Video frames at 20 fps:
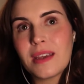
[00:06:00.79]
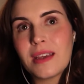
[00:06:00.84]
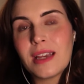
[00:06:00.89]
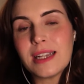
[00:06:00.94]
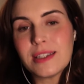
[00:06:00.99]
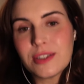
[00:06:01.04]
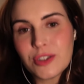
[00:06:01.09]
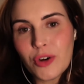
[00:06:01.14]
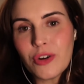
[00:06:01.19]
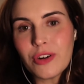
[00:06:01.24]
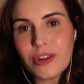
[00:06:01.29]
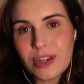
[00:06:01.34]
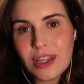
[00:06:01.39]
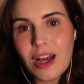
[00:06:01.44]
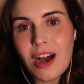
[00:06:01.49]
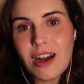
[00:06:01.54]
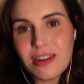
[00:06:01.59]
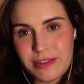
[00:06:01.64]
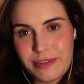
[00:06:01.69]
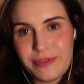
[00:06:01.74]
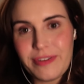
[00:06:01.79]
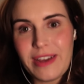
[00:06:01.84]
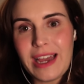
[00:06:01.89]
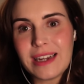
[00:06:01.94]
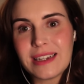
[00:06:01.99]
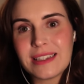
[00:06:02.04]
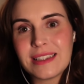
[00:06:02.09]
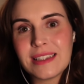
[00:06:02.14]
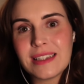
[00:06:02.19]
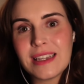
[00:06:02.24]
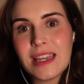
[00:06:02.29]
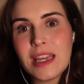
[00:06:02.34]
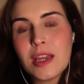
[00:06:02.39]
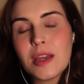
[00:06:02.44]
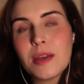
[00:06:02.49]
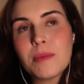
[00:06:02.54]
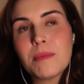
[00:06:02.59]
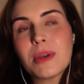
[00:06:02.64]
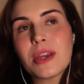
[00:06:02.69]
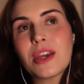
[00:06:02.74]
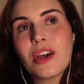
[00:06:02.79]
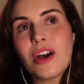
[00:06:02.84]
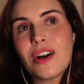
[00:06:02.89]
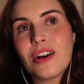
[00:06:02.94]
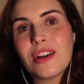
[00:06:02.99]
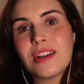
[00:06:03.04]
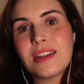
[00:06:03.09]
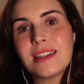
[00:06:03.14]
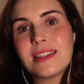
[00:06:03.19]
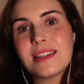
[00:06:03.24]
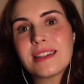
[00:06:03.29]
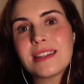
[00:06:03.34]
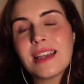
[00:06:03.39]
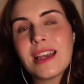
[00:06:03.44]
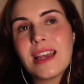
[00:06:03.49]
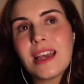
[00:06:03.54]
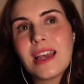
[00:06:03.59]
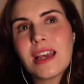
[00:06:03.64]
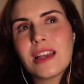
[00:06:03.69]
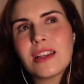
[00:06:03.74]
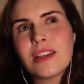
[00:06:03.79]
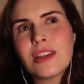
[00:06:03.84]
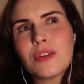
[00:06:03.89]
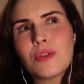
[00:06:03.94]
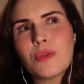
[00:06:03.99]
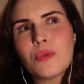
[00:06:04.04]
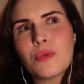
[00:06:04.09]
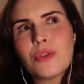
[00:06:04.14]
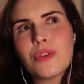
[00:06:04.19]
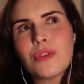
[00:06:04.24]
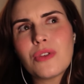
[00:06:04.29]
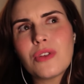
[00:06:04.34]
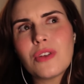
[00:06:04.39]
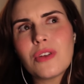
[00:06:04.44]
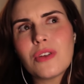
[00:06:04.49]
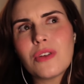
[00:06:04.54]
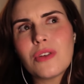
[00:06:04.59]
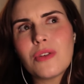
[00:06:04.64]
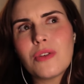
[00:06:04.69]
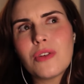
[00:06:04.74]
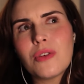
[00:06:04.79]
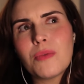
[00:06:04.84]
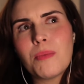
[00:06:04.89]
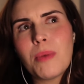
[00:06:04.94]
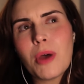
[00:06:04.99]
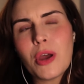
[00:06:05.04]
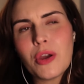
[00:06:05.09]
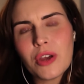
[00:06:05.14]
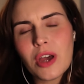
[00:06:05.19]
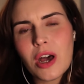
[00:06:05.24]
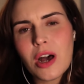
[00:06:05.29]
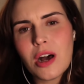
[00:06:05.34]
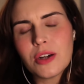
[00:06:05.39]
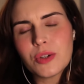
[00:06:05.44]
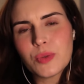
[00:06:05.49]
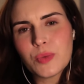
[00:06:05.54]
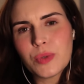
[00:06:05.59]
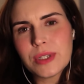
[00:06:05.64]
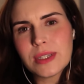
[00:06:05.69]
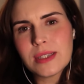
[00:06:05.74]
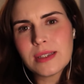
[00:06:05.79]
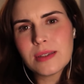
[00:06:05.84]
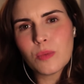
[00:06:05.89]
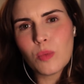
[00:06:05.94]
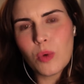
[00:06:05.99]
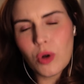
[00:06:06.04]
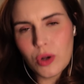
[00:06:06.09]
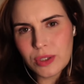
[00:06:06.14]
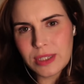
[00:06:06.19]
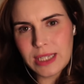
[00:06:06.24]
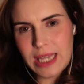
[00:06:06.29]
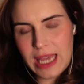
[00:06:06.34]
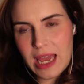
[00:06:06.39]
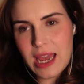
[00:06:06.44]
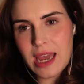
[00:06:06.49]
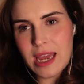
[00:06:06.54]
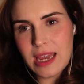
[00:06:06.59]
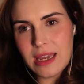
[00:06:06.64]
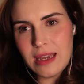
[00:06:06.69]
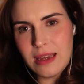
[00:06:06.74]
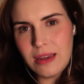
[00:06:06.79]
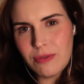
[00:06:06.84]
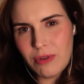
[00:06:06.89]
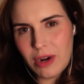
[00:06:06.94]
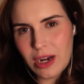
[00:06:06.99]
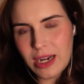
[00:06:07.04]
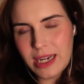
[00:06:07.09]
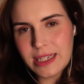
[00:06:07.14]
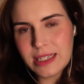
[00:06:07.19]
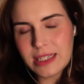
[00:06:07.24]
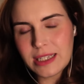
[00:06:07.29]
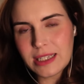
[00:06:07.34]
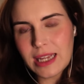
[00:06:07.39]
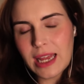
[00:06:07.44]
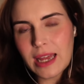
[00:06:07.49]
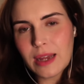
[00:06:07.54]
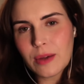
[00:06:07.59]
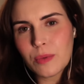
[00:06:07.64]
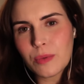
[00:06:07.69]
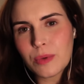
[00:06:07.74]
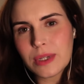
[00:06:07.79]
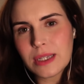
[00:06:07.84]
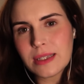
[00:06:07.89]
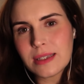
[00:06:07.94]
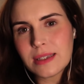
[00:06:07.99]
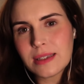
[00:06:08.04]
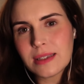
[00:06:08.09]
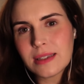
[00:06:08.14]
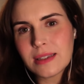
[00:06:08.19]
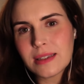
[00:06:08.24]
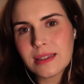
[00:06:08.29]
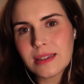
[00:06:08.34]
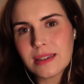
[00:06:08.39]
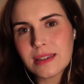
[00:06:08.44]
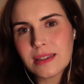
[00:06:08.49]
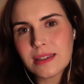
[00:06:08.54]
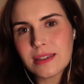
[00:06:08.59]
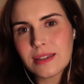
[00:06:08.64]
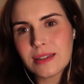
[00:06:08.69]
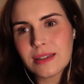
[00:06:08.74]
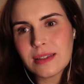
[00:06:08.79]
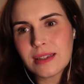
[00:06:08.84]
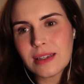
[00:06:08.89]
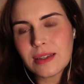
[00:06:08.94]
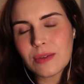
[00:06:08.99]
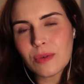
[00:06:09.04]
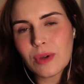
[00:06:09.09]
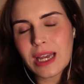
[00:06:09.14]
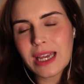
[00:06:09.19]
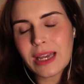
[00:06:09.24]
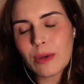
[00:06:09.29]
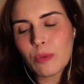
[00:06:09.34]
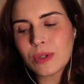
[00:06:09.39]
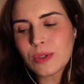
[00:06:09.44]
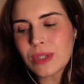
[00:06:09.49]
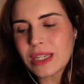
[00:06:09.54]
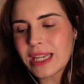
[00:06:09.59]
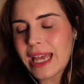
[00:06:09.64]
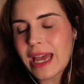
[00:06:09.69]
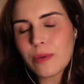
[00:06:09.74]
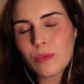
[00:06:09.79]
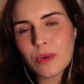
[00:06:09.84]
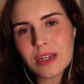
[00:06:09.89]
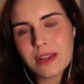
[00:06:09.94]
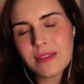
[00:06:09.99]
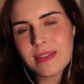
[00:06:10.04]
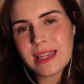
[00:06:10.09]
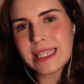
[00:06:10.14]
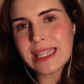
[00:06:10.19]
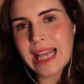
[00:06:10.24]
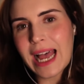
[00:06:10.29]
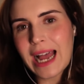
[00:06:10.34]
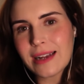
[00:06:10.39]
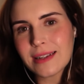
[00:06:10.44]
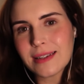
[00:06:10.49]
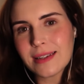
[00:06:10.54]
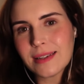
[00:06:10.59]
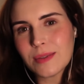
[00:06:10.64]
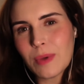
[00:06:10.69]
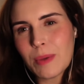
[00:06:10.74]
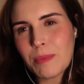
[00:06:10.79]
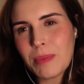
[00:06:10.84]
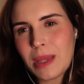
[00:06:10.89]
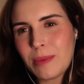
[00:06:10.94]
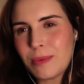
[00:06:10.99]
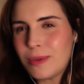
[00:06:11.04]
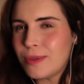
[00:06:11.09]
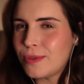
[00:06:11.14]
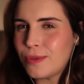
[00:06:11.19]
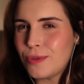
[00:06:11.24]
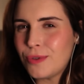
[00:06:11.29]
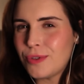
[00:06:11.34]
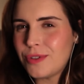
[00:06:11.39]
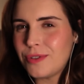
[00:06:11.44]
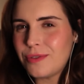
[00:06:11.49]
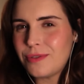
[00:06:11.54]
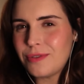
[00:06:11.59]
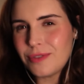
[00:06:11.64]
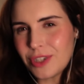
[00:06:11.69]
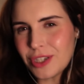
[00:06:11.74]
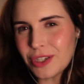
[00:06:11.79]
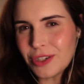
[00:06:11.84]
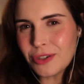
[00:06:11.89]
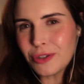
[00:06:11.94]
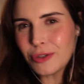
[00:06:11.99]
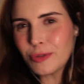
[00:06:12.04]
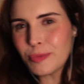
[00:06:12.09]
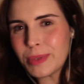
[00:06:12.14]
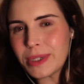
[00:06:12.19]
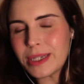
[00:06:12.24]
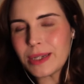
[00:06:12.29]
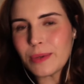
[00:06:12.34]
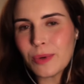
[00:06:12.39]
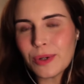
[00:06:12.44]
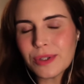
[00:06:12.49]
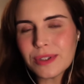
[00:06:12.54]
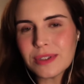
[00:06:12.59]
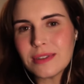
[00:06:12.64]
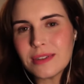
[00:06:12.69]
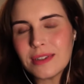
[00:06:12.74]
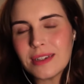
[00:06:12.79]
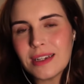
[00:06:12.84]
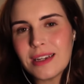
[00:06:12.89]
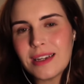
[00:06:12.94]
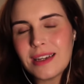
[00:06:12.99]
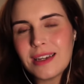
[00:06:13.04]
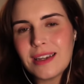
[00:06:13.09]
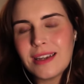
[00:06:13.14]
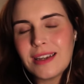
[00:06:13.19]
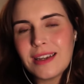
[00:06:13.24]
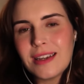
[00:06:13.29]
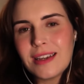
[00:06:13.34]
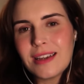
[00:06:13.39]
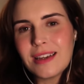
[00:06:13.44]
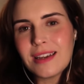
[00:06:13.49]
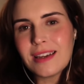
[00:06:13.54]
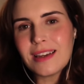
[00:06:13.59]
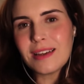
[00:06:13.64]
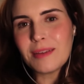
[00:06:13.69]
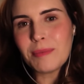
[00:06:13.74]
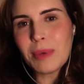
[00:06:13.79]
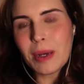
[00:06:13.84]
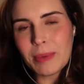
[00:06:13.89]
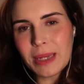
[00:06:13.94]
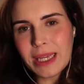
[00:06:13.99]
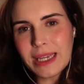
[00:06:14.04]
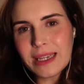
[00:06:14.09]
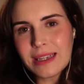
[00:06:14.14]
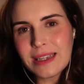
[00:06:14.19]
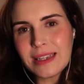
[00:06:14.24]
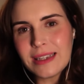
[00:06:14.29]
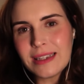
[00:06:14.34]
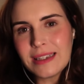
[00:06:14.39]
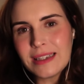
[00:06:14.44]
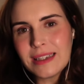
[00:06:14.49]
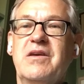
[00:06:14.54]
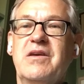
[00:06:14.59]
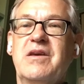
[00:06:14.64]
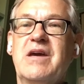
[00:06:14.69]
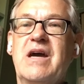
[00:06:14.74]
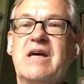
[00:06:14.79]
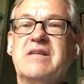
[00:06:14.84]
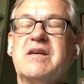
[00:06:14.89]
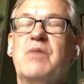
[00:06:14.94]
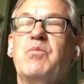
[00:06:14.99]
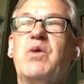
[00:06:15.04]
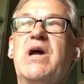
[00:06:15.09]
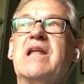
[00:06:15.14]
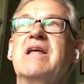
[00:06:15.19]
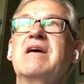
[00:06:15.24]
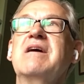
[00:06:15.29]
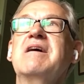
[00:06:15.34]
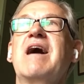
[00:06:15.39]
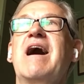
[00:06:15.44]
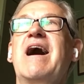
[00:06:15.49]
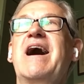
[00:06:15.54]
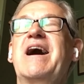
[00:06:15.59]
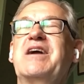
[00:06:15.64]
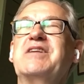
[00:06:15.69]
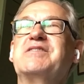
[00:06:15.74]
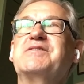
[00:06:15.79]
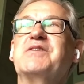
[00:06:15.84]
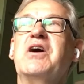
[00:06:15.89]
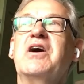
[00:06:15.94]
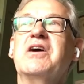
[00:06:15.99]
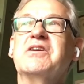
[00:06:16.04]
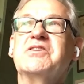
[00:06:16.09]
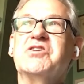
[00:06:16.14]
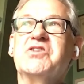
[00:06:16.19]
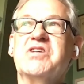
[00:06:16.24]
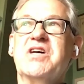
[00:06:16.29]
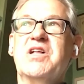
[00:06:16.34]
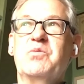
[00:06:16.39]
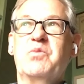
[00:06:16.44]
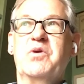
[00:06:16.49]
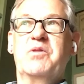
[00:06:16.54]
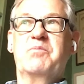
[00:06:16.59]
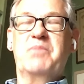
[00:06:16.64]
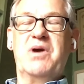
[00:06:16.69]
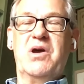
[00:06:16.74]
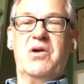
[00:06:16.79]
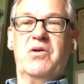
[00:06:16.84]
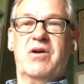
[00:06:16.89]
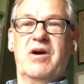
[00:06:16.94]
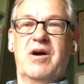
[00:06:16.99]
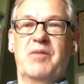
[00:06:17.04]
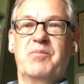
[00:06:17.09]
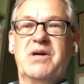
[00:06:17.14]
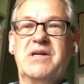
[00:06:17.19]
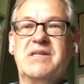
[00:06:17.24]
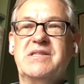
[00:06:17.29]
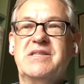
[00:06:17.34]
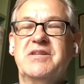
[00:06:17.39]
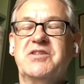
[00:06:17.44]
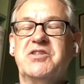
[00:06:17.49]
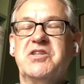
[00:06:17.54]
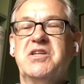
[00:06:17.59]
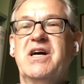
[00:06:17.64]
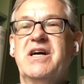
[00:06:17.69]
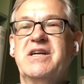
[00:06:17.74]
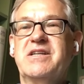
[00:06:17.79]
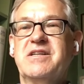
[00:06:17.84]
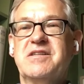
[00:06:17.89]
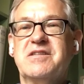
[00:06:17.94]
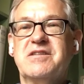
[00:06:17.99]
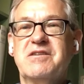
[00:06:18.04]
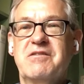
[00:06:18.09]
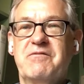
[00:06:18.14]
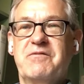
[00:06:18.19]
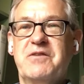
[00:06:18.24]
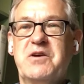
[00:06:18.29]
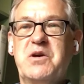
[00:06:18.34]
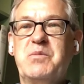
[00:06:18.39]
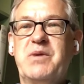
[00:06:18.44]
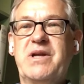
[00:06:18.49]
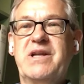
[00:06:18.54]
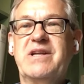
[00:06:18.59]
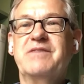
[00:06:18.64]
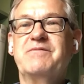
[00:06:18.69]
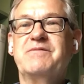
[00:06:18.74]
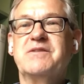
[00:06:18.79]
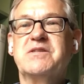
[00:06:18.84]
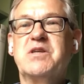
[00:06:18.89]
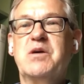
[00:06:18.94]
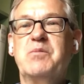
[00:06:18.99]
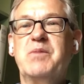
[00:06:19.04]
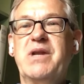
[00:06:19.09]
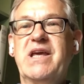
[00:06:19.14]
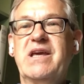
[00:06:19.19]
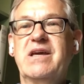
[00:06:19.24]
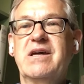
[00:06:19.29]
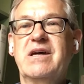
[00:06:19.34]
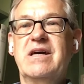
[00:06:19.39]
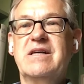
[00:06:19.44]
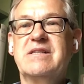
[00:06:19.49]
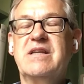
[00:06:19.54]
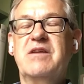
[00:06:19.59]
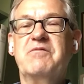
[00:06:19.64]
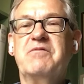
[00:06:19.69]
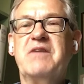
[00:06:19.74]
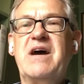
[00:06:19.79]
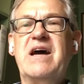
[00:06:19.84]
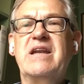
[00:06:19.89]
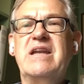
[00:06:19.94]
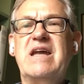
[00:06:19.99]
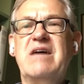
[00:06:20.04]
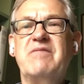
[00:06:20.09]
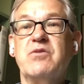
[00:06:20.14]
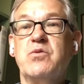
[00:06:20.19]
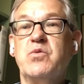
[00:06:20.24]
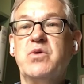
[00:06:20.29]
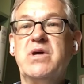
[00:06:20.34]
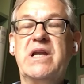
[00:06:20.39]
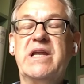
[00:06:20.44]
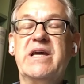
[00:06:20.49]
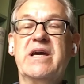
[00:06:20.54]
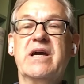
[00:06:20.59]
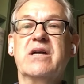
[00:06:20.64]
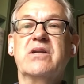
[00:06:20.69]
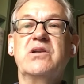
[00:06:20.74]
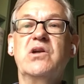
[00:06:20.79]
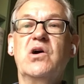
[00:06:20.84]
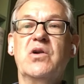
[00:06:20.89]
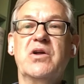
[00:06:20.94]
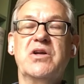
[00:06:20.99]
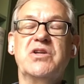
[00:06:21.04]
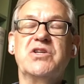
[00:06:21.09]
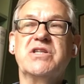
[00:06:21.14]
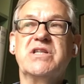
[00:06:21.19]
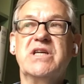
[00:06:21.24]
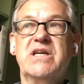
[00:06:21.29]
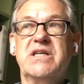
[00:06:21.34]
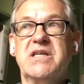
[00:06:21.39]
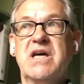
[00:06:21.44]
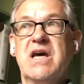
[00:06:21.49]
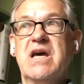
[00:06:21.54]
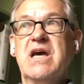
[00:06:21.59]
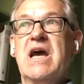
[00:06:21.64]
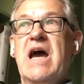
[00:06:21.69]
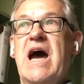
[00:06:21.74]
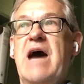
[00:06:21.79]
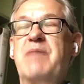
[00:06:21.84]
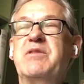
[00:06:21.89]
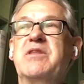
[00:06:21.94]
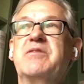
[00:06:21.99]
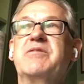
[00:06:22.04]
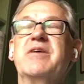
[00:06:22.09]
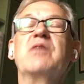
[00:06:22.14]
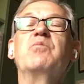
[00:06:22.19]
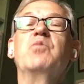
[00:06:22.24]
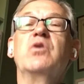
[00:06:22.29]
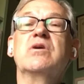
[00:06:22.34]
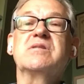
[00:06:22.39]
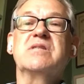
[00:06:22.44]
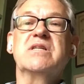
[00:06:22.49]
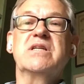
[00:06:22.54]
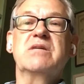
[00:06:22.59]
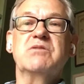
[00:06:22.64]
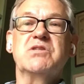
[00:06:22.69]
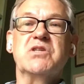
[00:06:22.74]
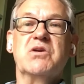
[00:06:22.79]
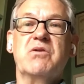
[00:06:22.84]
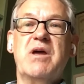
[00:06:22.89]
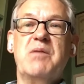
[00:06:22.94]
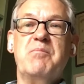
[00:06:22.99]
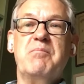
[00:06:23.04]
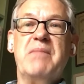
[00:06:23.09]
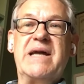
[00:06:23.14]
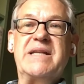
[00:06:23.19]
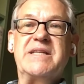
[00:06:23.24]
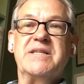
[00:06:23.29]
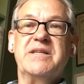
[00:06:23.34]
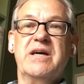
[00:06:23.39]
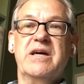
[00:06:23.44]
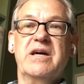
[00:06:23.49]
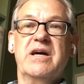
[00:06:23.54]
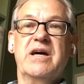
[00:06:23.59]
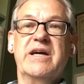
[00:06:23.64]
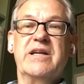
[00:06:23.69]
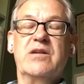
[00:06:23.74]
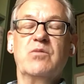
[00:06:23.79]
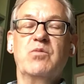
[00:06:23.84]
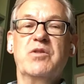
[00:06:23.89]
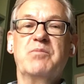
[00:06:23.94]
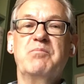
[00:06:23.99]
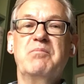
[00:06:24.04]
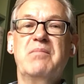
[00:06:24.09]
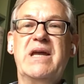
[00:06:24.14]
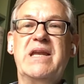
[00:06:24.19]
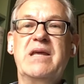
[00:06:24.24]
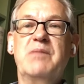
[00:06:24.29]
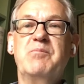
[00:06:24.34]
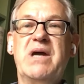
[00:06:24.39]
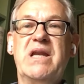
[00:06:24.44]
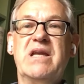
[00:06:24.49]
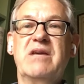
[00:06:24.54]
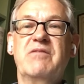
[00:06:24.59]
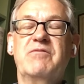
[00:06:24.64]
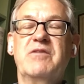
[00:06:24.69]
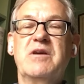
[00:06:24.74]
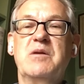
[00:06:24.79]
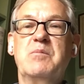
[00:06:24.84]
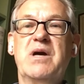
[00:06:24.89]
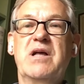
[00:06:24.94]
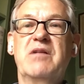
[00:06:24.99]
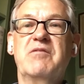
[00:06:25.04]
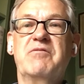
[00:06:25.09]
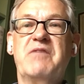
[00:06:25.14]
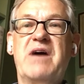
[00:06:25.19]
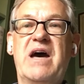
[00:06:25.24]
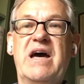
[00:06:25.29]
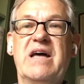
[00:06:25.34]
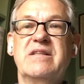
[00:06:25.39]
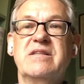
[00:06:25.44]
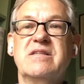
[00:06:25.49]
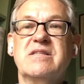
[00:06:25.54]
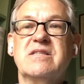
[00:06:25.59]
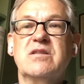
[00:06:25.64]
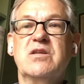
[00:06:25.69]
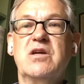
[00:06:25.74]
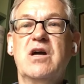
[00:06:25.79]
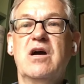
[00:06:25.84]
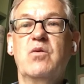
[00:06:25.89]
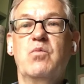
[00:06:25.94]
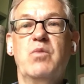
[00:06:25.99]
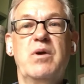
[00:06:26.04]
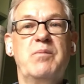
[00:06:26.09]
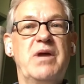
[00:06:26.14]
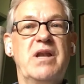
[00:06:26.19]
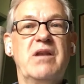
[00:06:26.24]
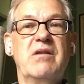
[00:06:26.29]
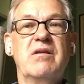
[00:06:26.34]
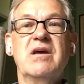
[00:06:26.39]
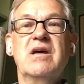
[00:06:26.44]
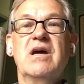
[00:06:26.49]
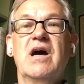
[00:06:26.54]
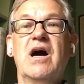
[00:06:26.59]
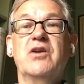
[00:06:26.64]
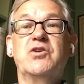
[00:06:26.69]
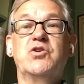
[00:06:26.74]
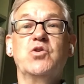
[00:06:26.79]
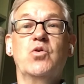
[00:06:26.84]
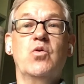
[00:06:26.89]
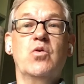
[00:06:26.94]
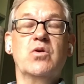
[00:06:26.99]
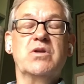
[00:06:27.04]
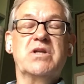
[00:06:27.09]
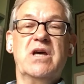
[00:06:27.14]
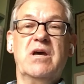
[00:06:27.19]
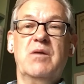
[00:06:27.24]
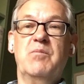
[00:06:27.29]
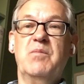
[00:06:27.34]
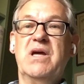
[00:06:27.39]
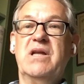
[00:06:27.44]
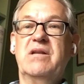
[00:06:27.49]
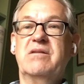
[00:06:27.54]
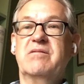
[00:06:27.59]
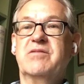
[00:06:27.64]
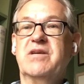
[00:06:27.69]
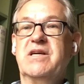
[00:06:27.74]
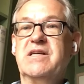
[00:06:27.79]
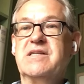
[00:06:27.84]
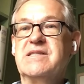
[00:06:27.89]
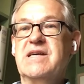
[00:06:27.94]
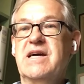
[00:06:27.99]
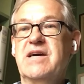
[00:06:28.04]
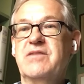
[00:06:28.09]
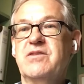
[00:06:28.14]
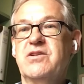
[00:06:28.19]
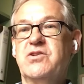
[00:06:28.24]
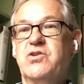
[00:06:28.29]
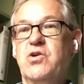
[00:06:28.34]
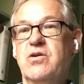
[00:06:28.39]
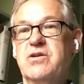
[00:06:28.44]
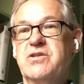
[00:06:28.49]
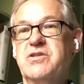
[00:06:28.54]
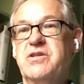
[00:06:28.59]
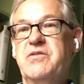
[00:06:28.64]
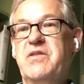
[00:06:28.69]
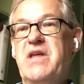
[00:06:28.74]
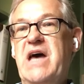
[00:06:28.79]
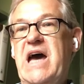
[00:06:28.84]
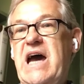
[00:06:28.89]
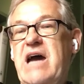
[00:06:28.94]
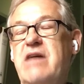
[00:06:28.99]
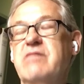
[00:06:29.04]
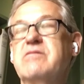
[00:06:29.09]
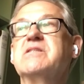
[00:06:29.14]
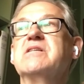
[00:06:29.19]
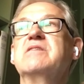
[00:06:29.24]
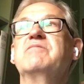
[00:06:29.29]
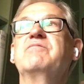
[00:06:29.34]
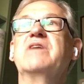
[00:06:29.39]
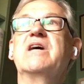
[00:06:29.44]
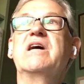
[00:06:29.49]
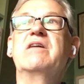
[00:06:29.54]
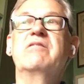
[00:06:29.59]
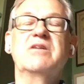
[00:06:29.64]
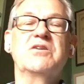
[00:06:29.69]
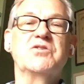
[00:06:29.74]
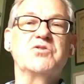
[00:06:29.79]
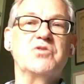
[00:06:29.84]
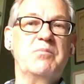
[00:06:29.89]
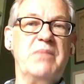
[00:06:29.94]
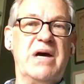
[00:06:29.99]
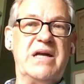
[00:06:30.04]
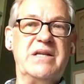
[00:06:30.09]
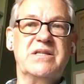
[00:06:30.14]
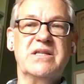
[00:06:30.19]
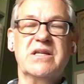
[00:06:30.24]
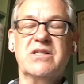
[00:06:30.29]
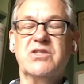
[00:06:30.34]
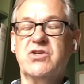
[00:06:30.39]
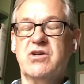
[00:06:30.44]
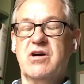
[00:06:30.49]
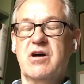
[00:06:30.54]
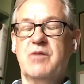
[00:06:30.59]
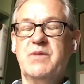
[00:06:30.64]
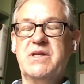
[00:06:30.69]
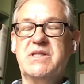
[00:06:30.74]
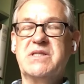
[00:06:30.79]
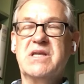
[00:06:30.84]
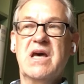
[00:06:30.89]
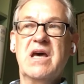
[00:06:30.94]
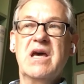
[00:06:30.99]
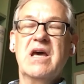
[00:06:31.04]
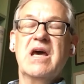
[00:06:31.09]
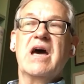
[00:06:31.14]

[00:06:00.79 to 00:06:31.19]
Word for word: historical artifact because uh, the Bogarde was was gay, right, and was it uh, was again one of these actors where people sort of knew, but it wasn't public. Yes, well, uh, it's hard to tell with Bogarde because he denied it so vehemently for so many years, and in fact never really acknowledged it. I mean, the thing was that he was a great matinee idol with many, many female fans. Young women adored him in things like The Doctor in the House and various romantic dramas.